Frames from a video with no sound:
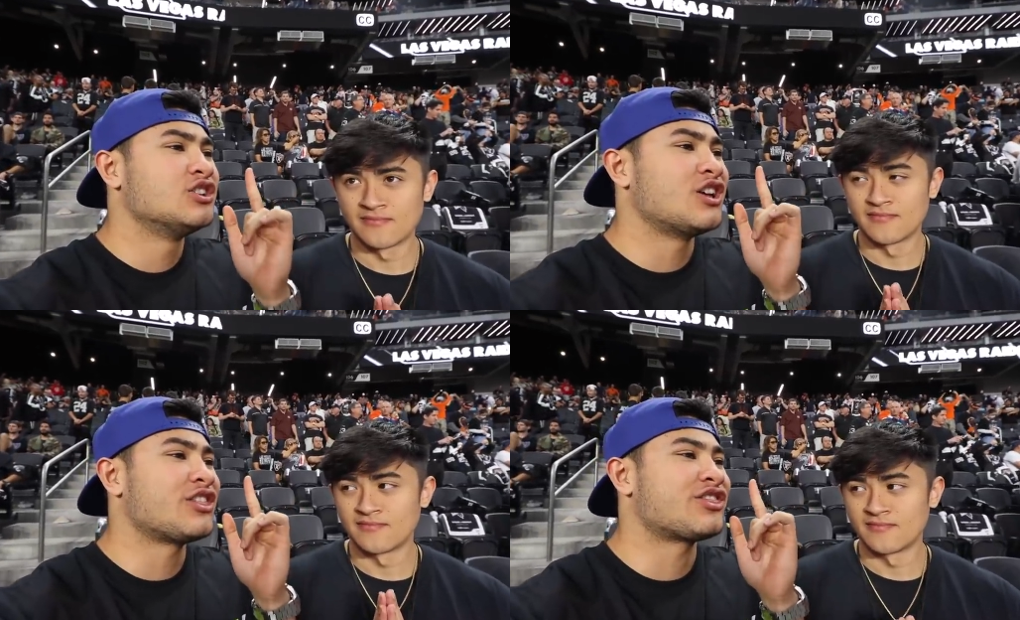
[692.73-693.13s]

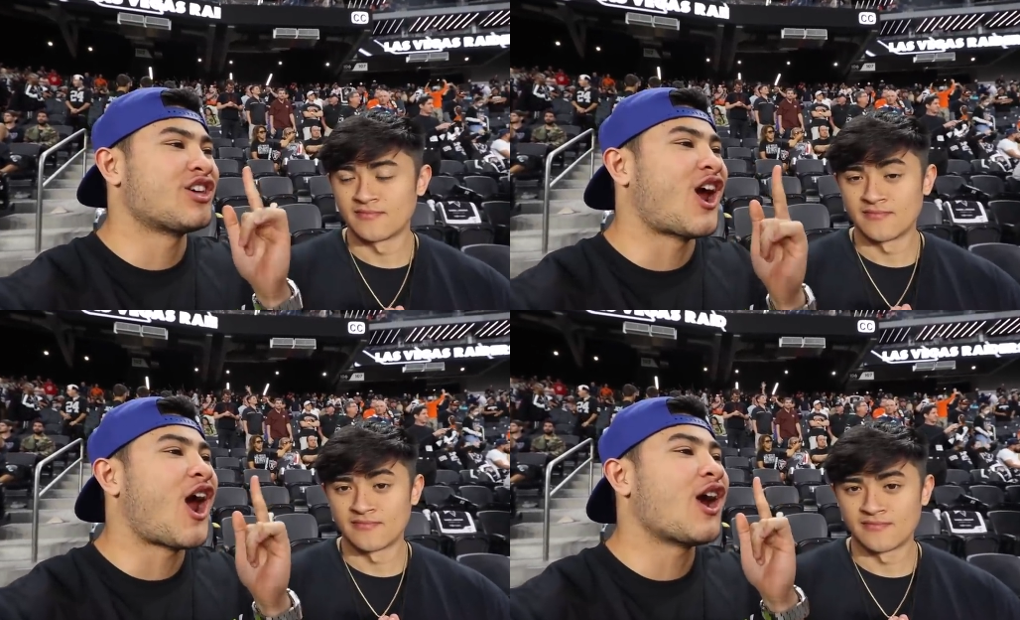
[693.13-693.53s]
Speaker 1: to
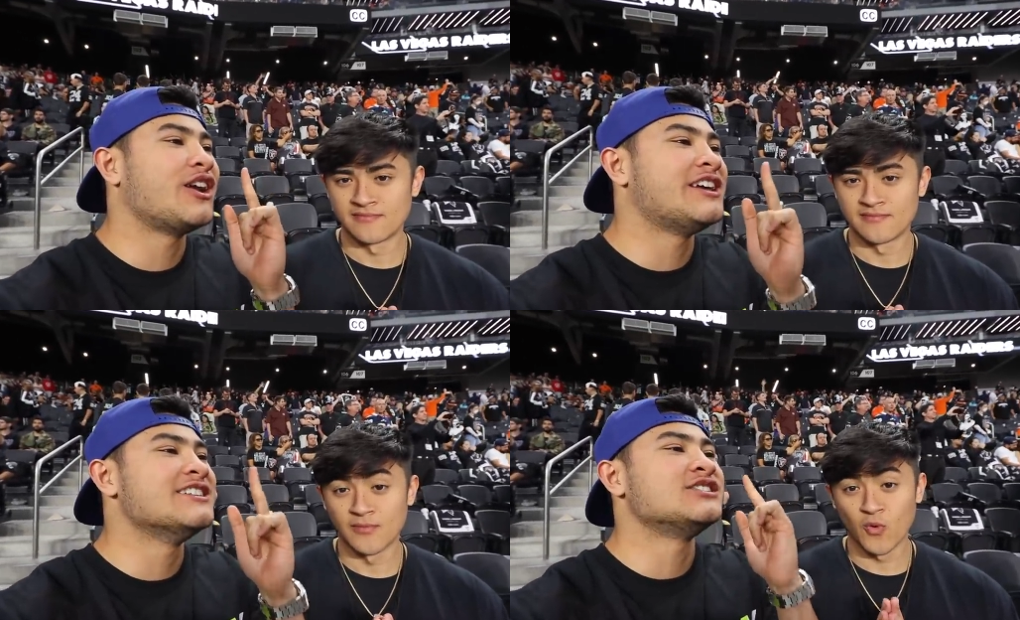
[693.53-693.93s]

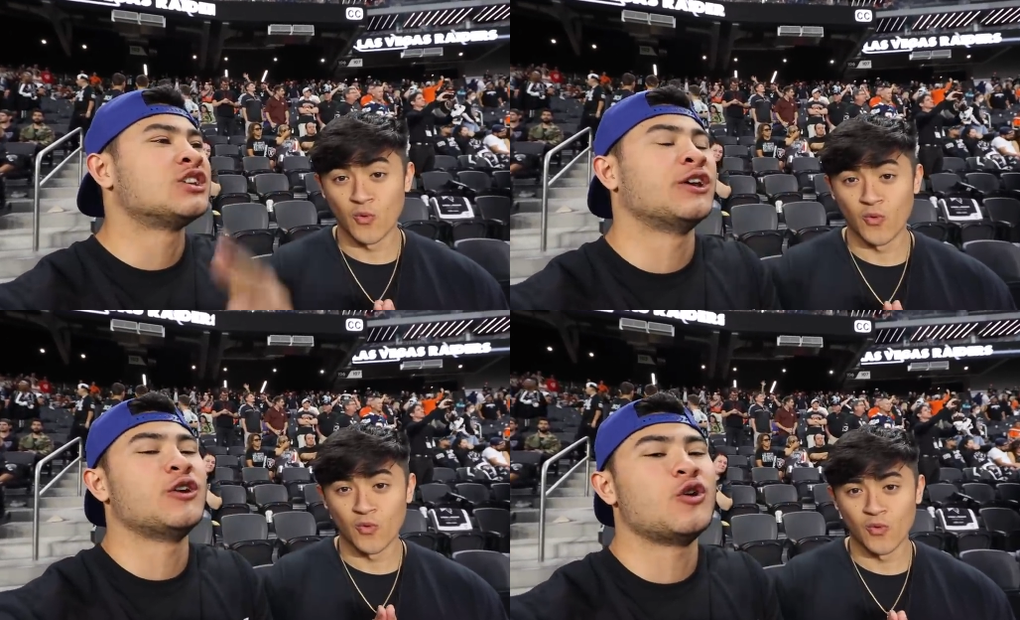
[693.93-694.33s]

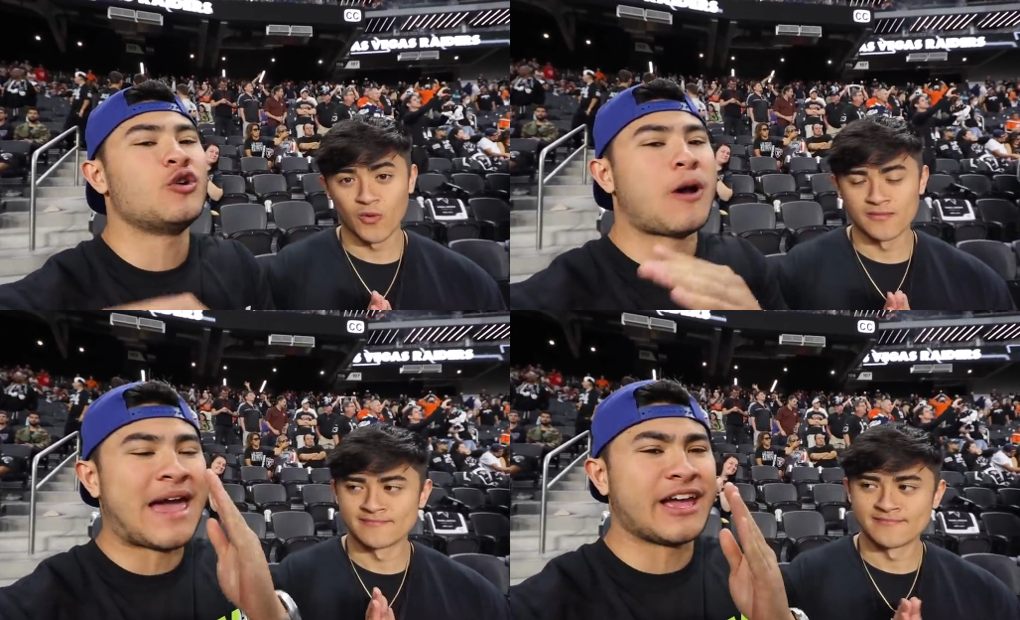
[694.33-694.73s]
thirty-two.
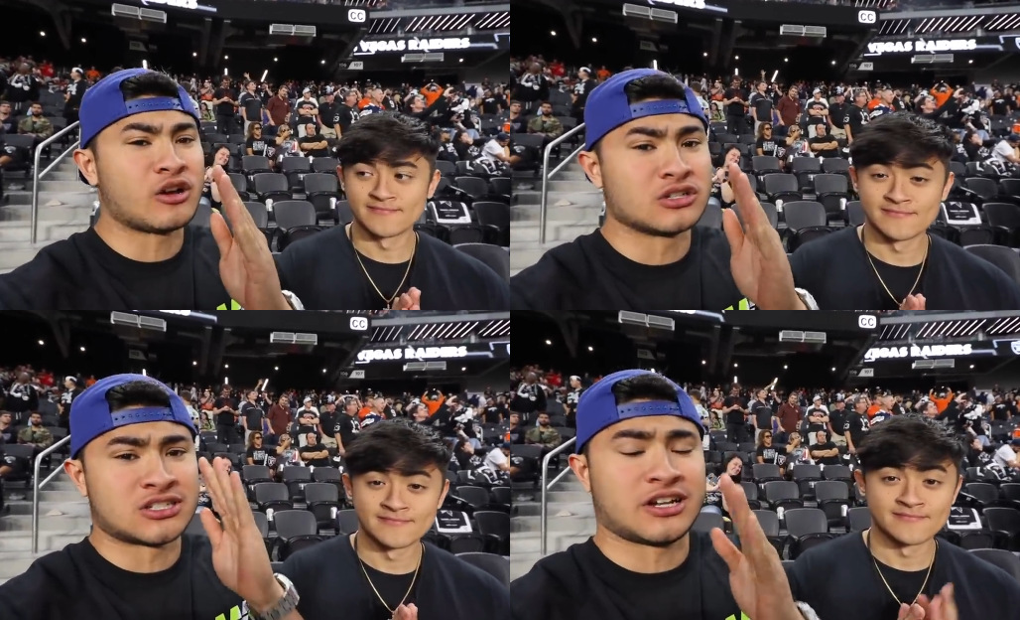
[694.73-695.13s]

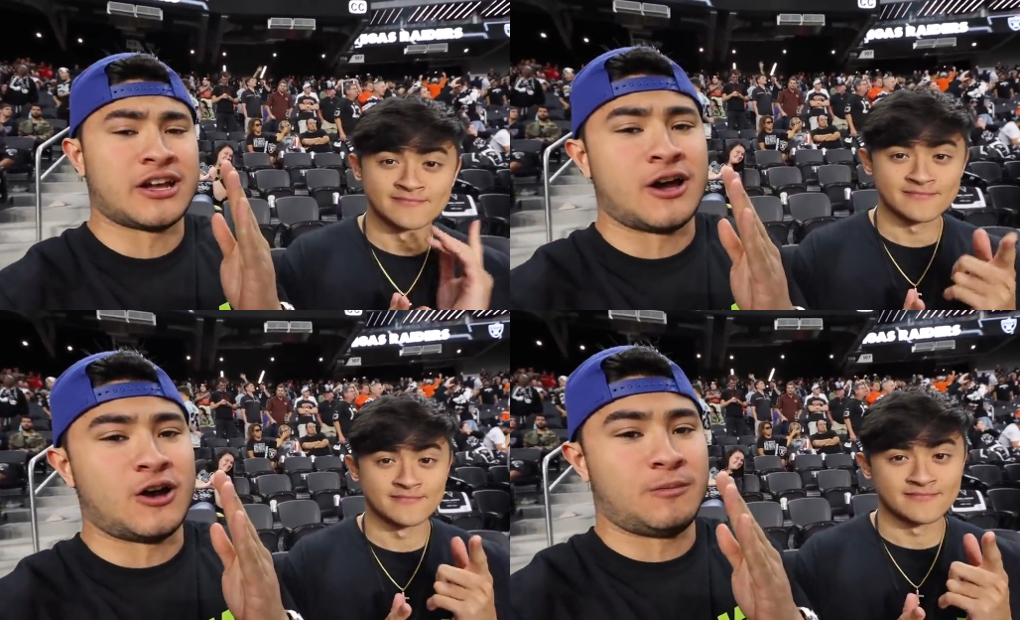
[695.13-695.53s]
Bengals took it
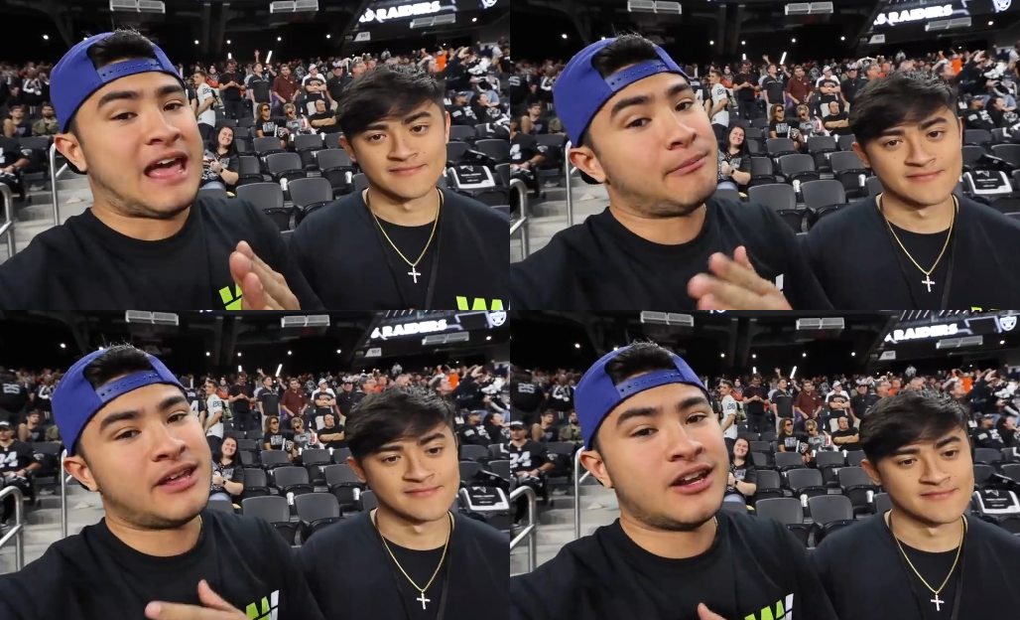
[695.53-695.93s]
home. And
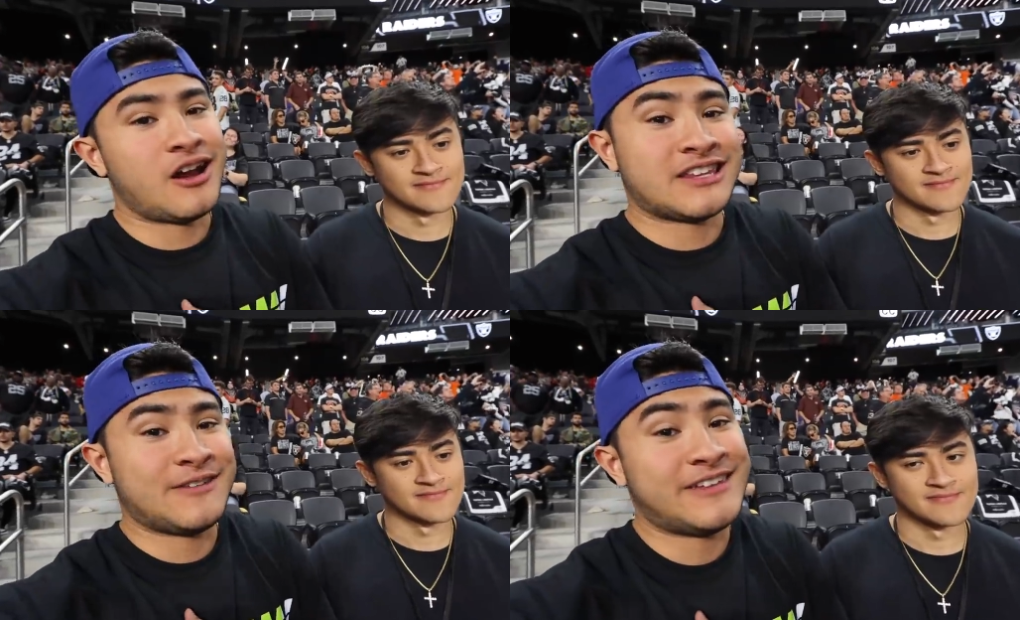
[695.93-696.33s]
me and R T
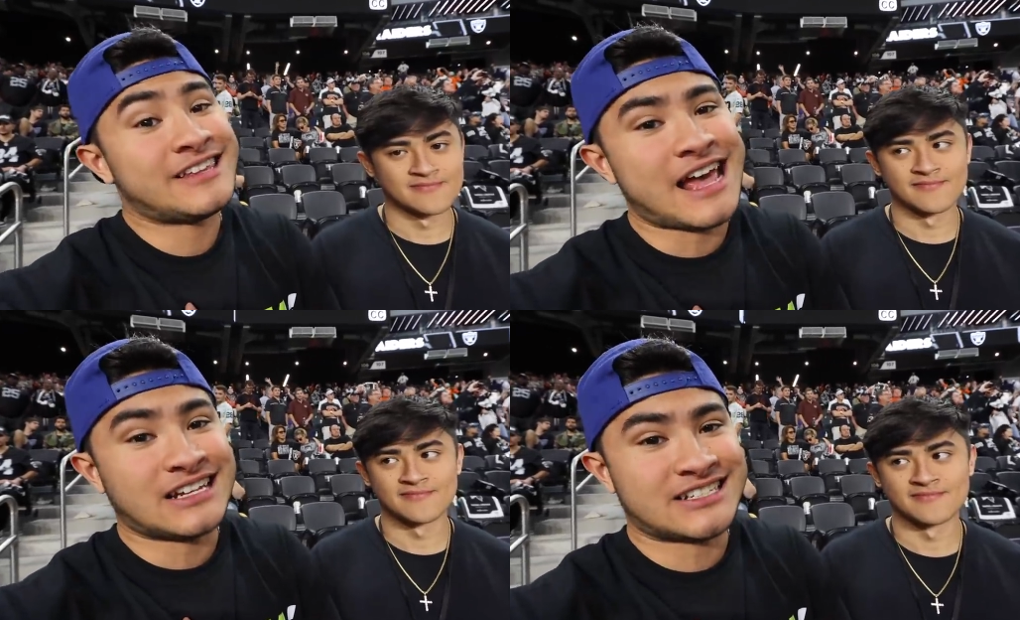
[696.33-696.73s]
V
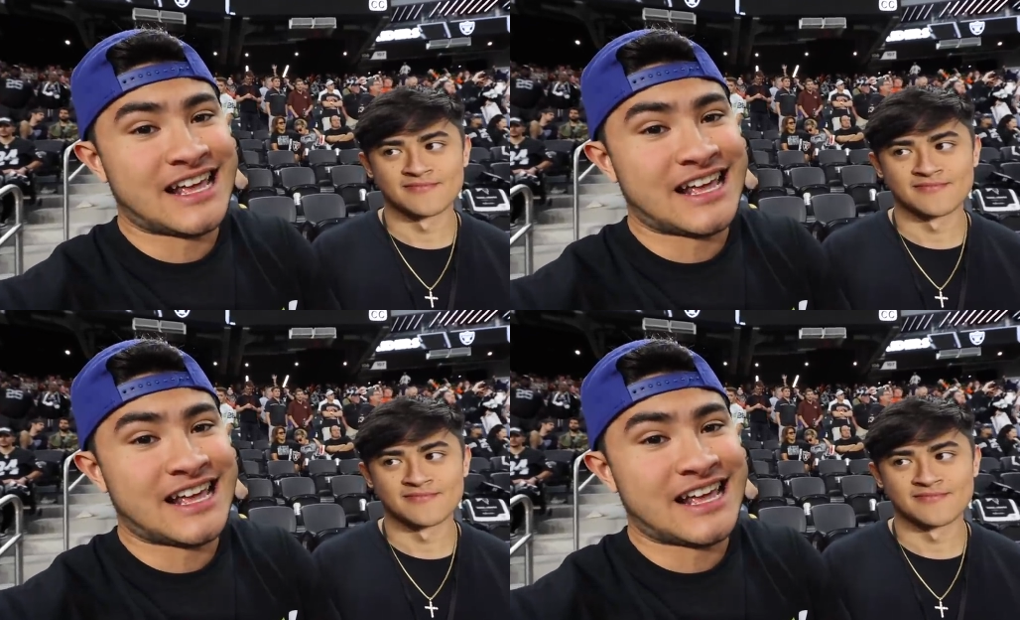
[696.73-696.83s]
cashed